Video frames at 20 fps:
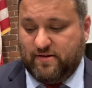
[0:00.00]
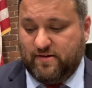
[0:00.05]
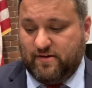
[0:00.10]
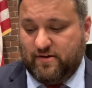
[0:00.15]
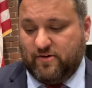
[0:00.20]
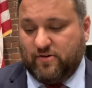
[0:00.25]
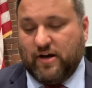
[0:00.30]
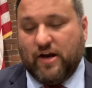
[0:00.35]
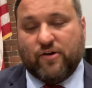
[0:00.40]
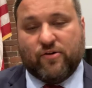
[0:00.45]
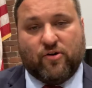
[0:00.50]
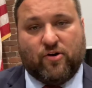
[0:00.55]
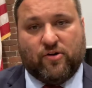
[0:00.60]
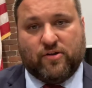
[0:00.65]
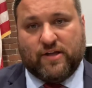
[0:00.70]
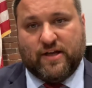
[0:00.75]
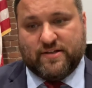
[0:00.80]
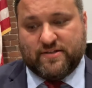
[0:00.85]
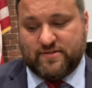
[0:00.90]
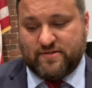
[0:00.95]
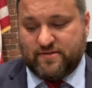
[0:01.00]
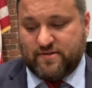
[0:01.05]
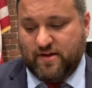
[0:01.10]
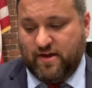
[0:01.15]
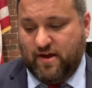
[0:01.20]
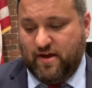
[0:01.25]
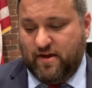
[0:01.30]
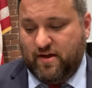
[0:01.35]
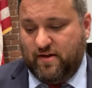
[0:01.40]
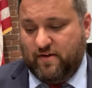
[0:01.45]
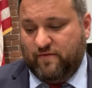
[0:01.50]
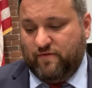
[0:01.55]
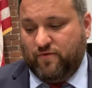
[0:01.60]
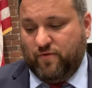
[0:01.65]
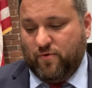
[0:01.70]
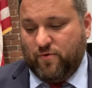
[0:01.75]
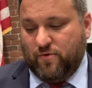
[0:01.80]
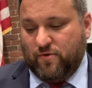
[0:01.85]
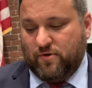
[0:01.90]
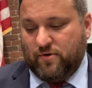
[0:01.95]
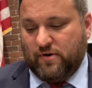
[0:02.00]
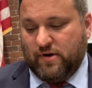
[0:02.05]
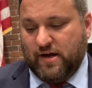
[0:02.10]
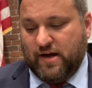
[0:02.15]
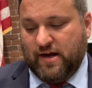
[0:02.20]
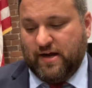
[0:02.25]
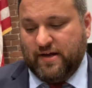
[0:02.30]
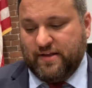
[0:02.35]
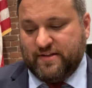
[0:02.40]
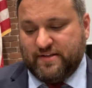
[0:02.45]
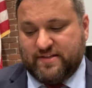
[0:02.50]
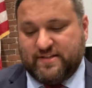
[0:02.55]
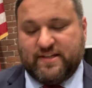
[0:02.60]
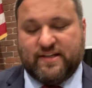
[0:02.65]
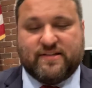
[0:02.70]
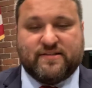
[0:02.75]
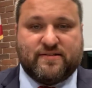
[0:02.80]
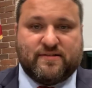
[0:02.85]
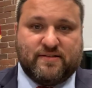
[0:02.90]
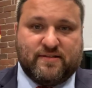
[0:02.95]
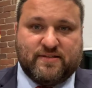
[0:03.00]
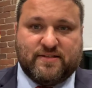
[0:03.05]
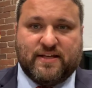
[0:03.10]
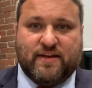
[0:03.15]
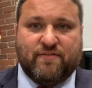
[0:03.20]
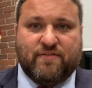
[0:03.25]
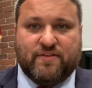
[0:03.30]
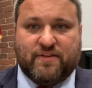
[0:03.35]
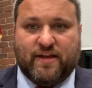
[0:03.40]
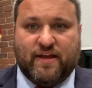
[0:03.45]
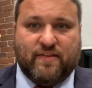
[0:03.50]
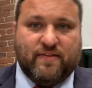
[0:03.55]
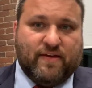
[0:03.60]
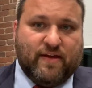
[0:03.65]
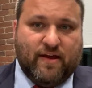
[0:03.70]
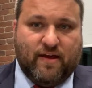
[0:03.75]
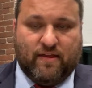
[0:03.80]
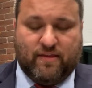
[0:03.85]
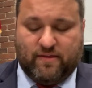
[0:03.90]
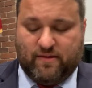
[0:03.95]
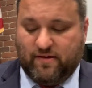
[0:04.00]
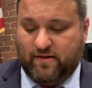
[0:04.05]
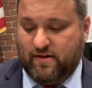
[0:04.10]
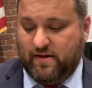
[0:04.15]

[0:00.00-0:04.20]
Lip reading: or alcohol license for the 6th, the 7th, and the 8th.